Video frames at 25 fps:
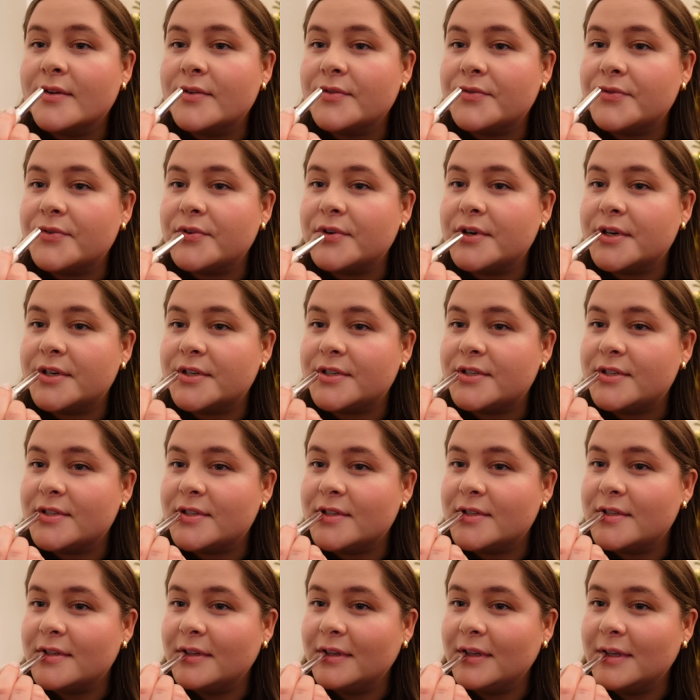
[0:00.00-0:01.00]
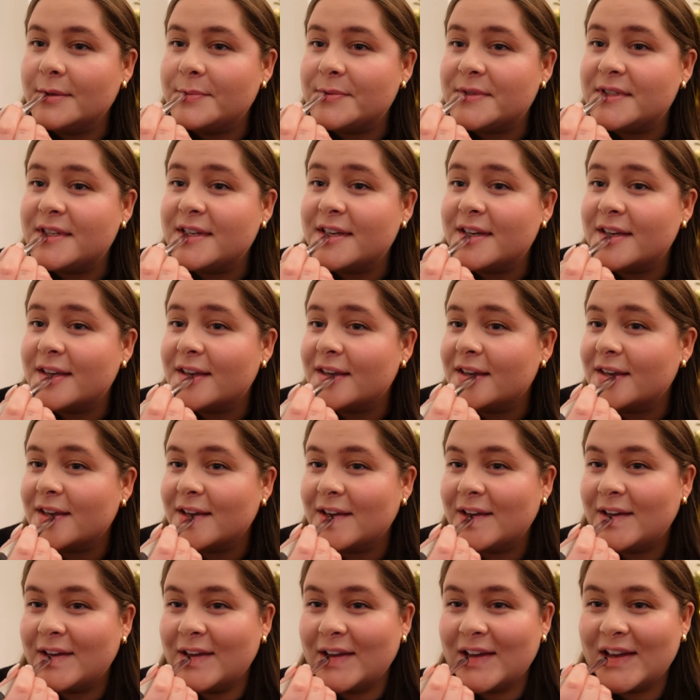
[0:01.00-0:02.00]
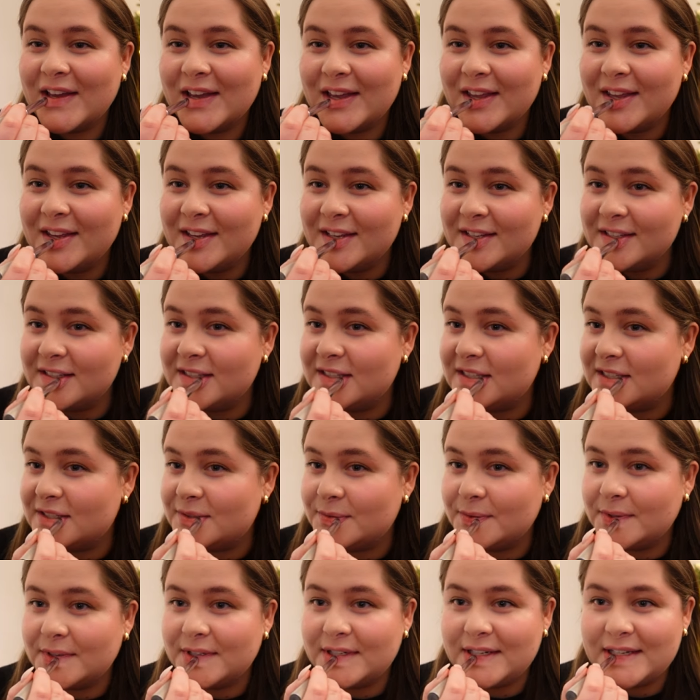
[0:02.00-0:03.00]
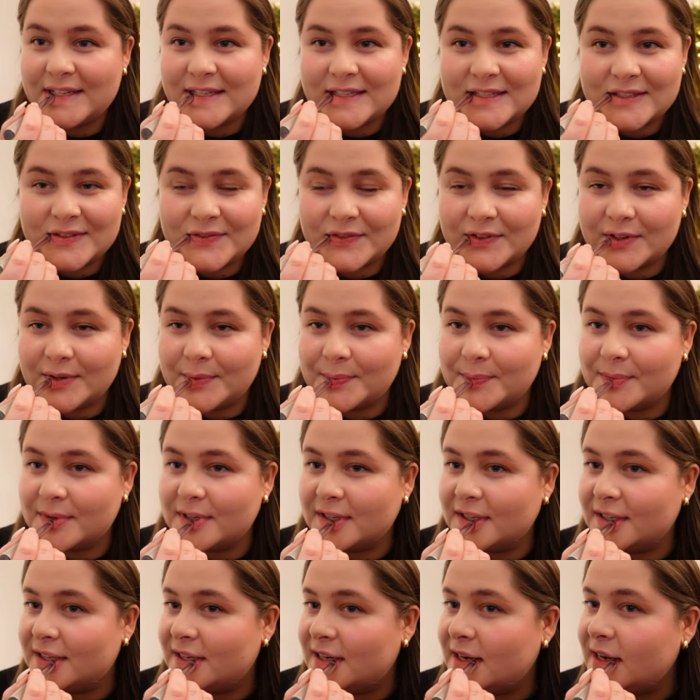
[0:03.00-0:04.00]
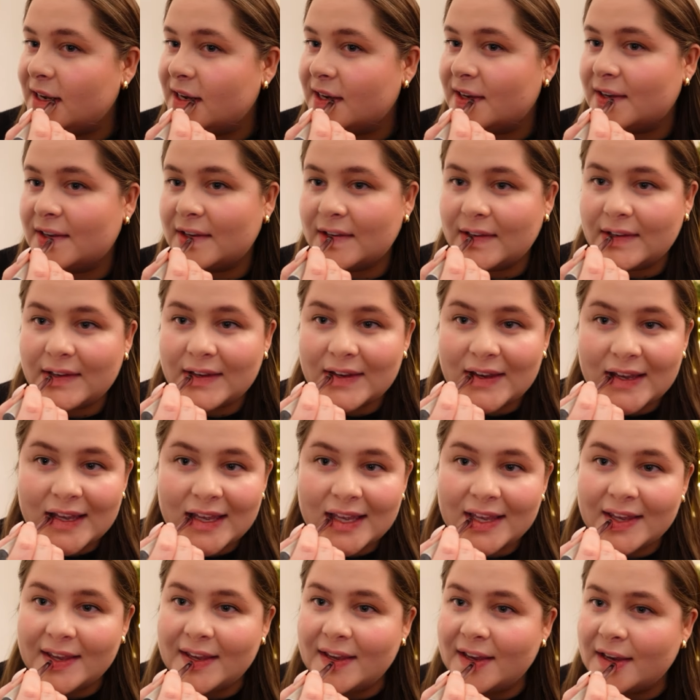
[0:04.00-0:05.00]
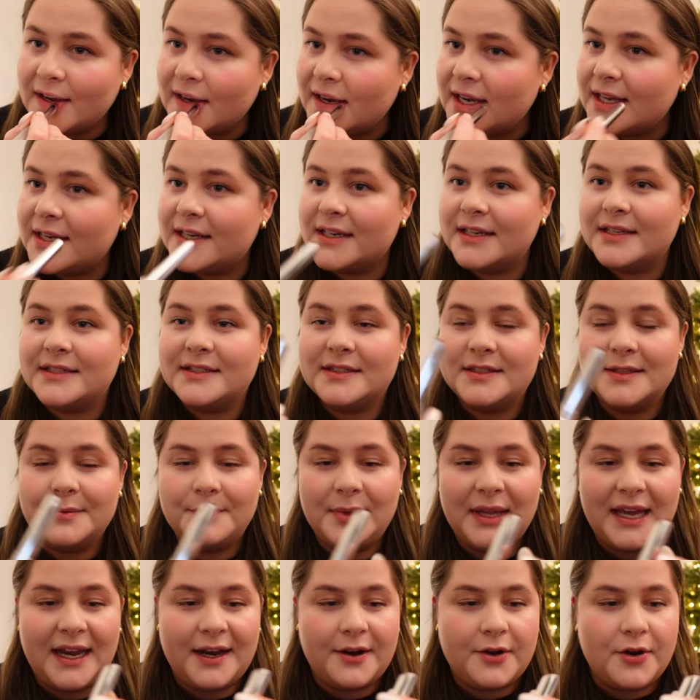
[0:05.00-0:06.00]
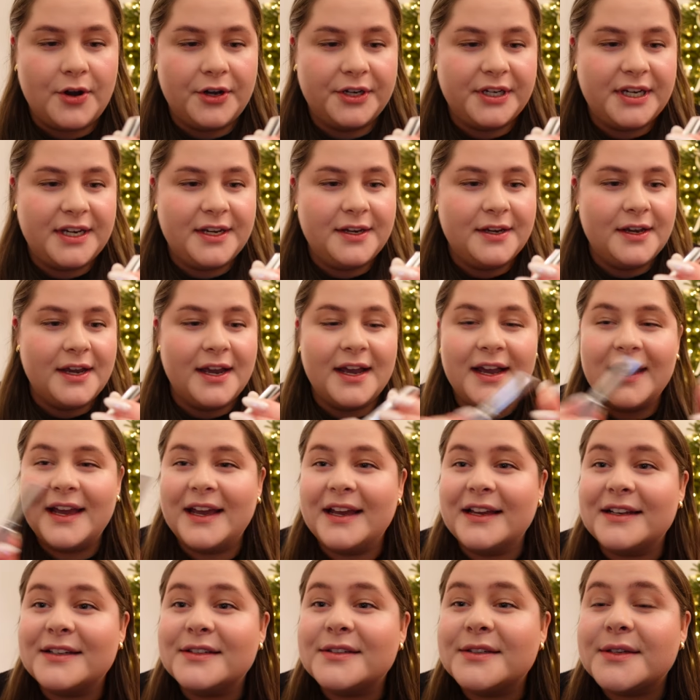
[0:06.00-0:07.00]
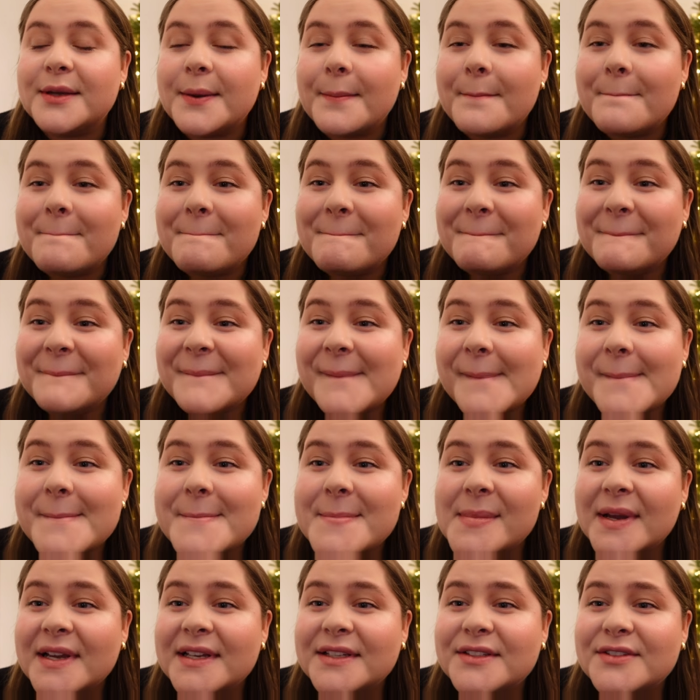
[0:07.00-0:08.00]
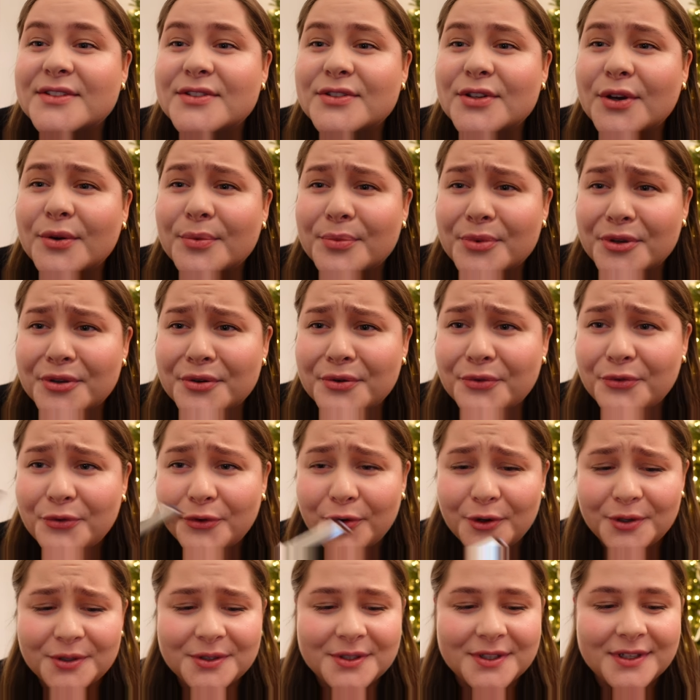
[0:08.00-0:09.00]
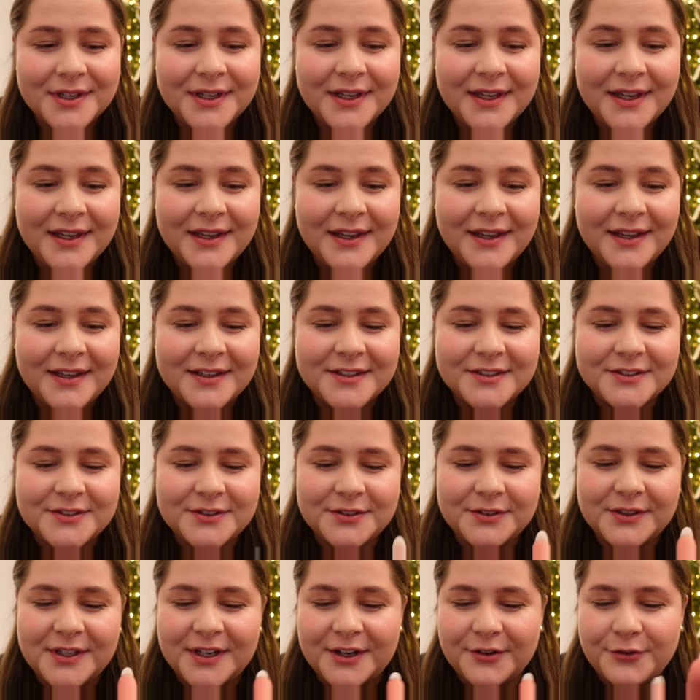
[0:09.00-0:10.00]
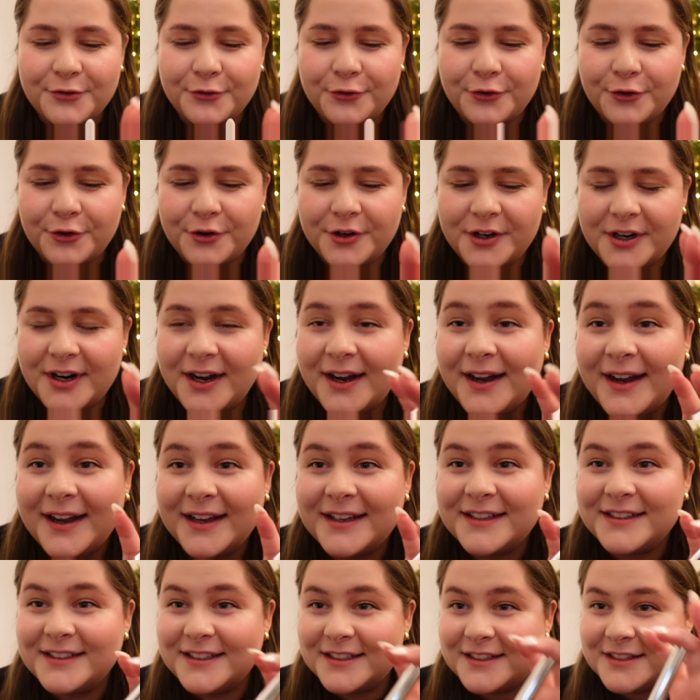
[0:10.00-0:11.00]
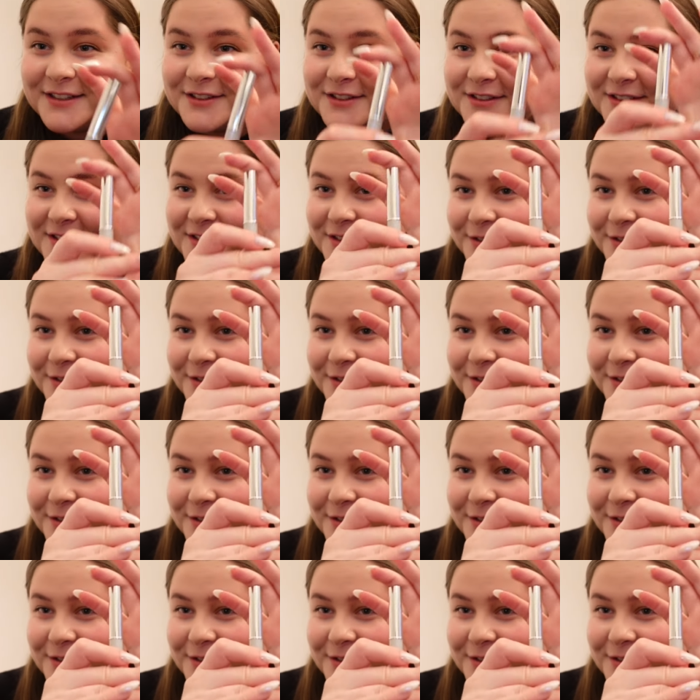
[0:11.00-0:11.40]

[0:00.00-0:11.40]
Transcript: First lipstick. This one is from Clinique, and it's the Black Honey, and it's so beautiful. So therefore I needed